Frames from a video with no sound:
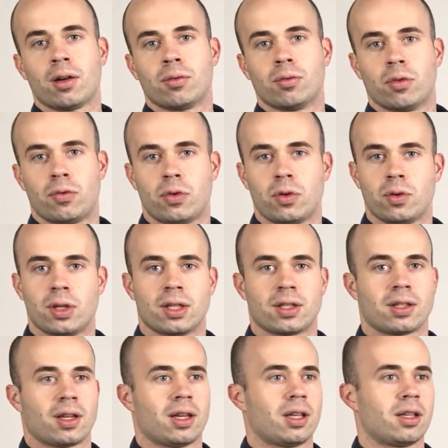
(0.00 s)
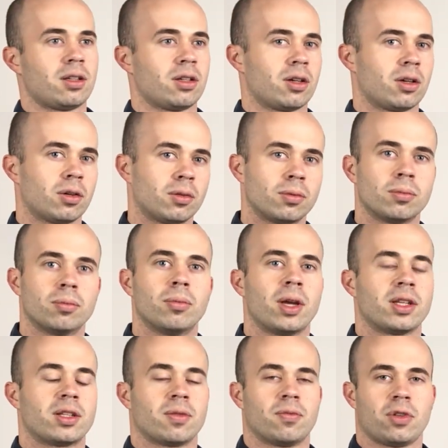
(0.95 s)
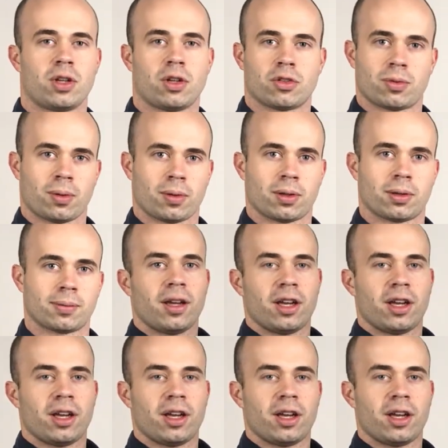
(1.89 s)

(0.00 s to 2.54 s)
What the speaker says: reviewed it and made some videos with it.